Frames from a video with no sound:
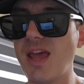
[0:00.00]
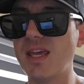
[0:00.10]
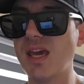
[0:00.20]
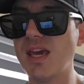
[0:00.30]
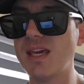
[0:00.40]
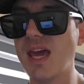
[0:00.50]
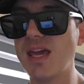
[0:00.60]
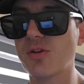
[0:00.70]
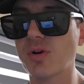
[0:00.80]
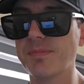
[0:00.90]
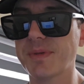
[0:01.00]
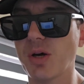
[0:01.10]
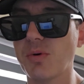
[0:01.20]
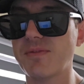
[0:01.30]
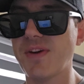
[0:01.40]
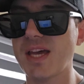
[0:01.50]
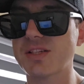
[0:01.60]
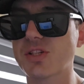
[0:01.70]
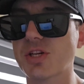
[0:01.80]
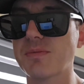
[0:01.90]
aka Crypto
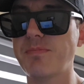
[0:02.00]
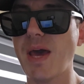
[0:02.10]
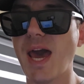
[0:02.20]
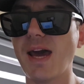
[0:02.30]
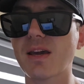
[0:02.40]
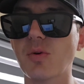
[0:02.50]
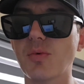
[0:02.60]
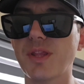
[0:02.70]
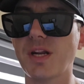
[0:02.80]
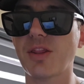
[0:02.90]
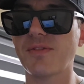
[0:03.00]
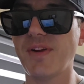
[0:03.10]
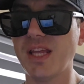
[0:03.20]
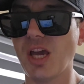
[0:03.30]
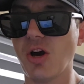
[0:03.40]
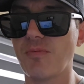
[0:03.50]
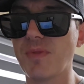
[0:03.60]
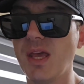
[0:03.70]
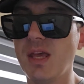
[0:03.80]
Investor, back with another video.